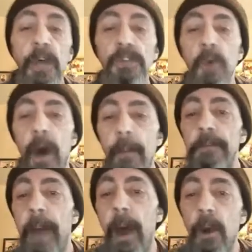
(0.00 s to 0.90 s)
So how
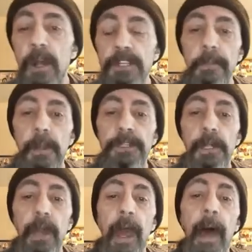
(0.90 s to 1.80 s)
much power does the
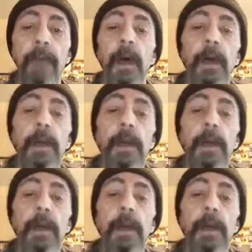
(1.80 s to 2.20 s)
military have